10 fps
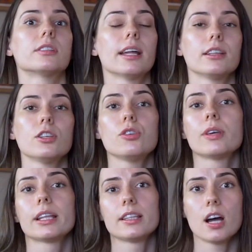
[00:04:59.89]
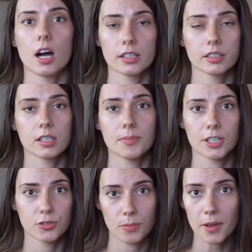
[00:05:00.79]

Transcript: then you cannot come into